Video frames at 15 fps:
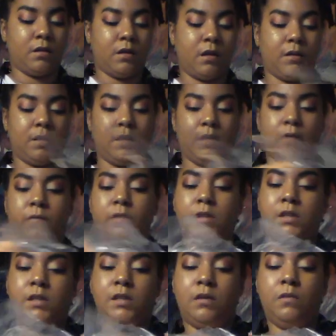I love it.
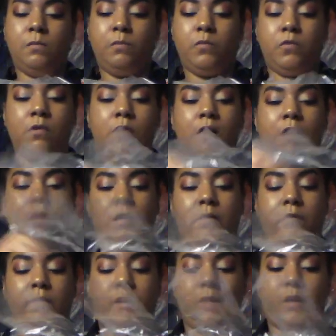So pour all
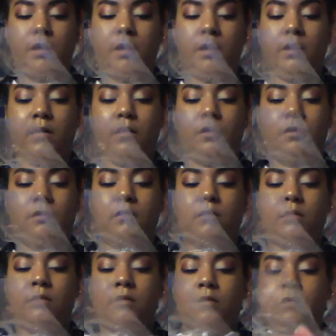of it in here.
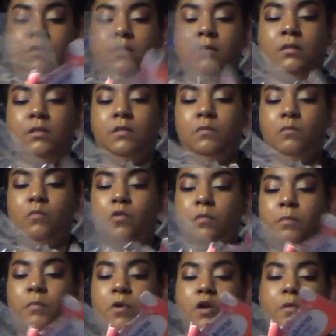
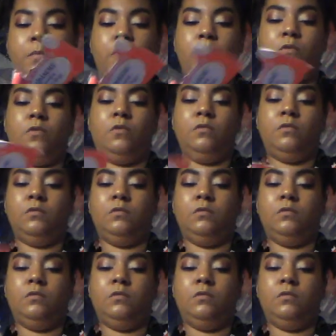More purple